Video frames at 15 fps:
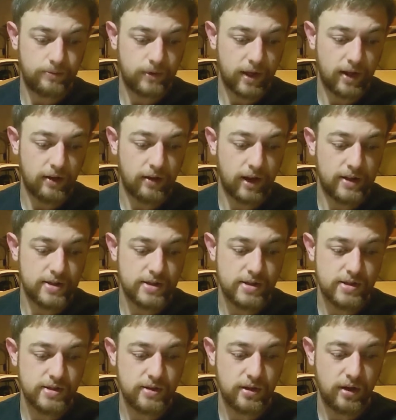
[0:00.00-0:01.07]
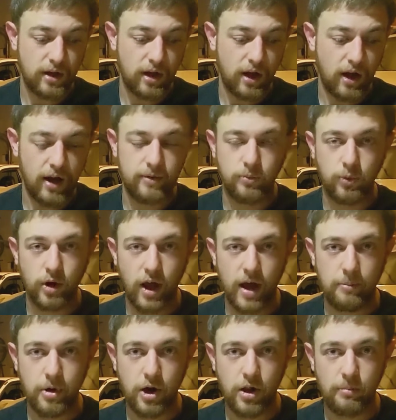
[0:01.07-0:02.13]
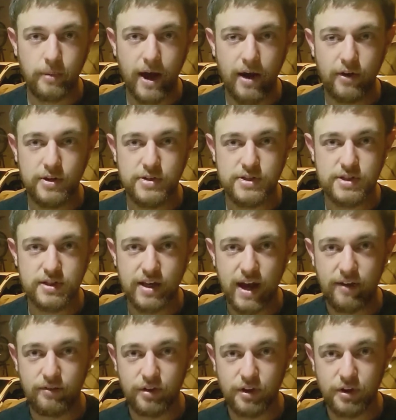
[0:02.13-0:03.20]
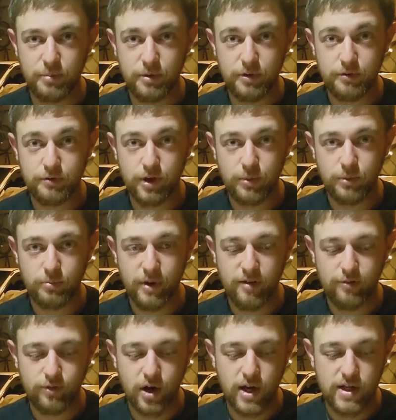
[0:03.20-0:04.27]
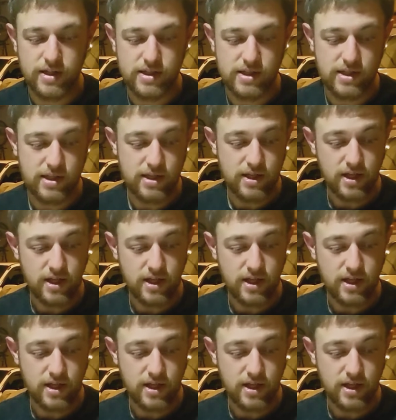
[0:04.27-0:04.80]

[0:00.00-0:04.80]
That's what I'm all about, is having a little bit of fun with my friends.